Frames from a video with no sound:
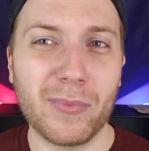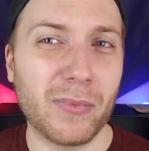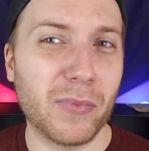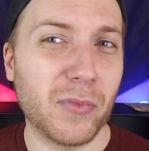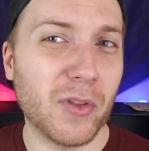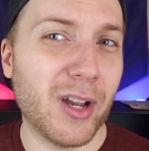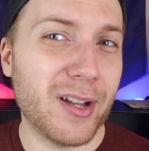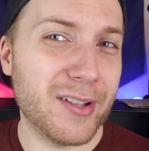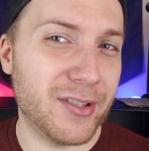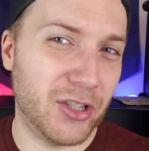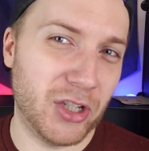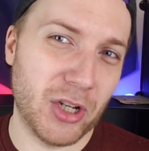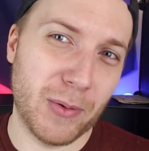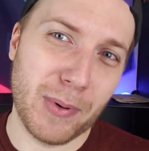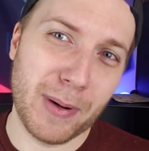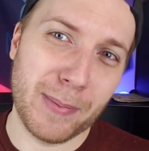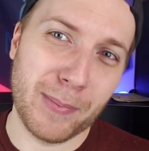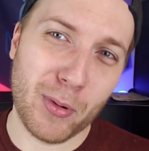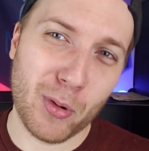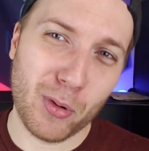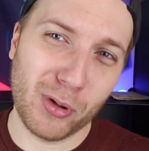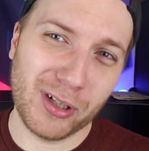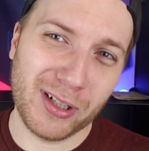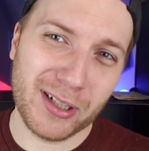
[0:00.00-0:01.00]
Not super
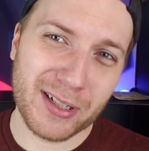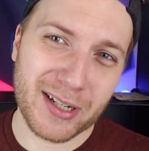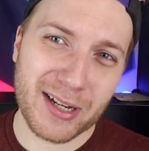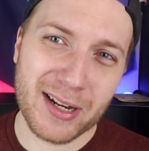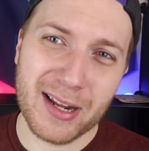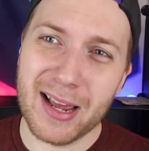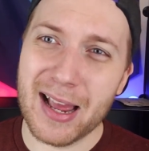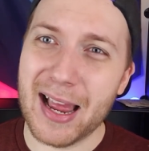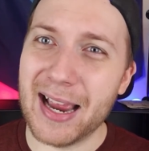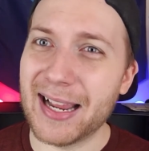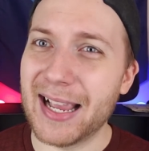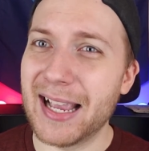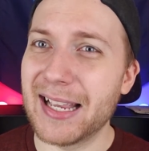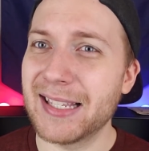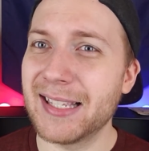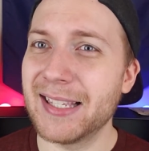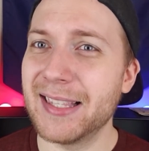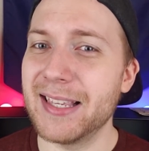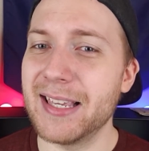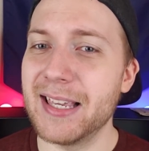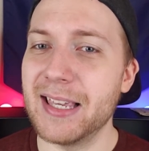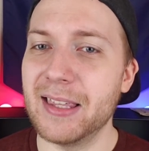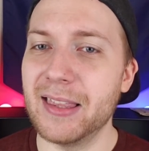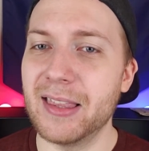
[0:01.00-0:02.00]
important. I guess
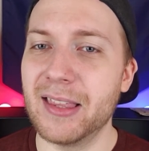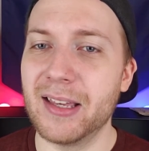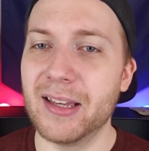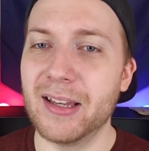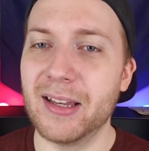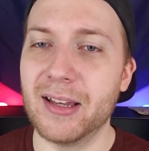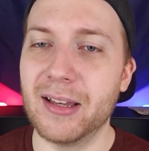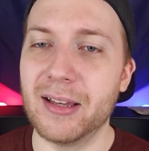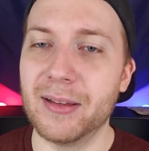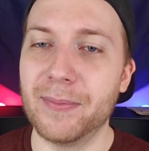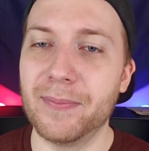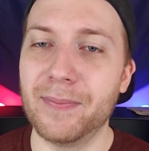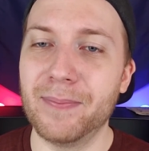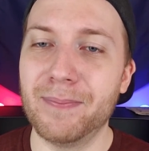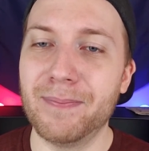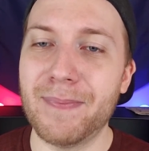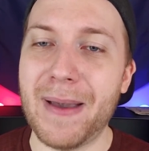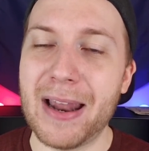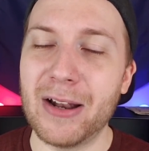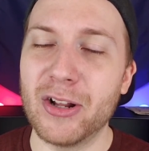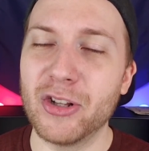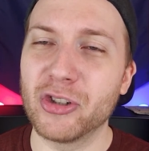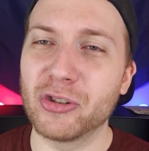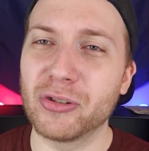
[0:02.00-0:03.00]
the
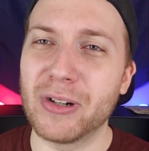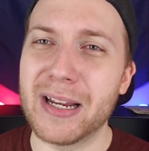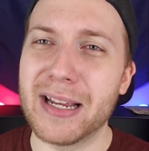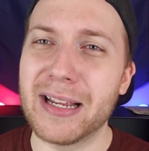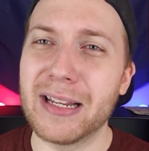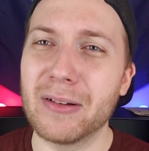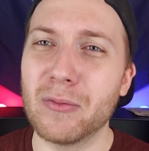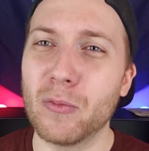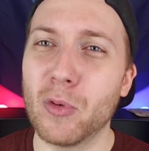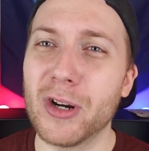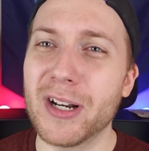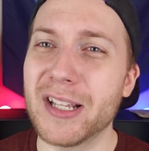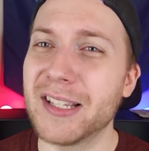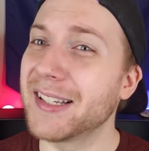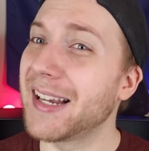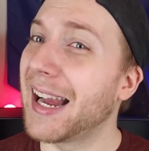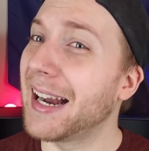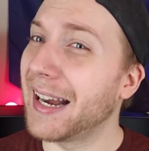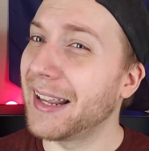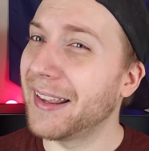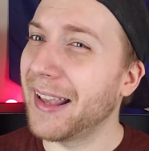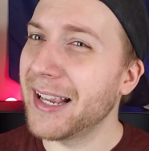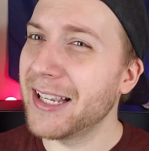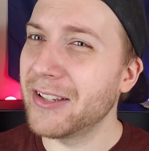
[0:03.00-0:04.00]
battle screen one is
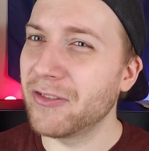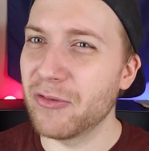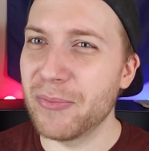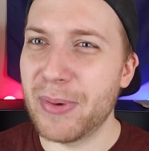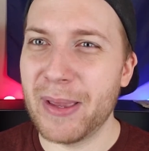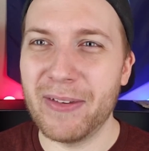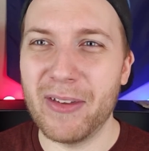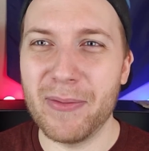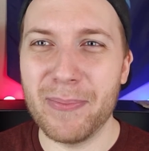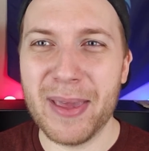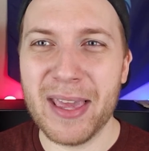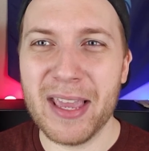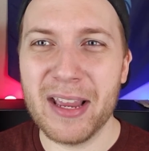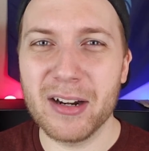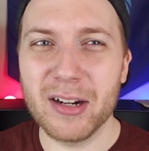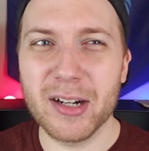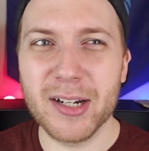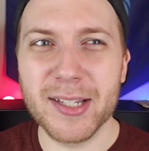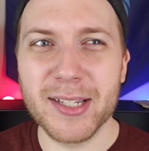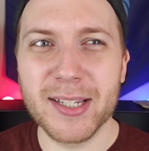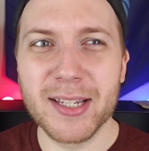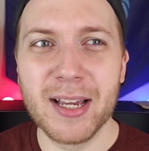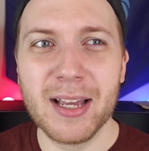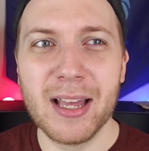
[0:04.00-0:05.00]
kind of nice for
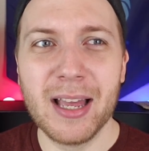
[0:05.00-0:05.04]
PvPers,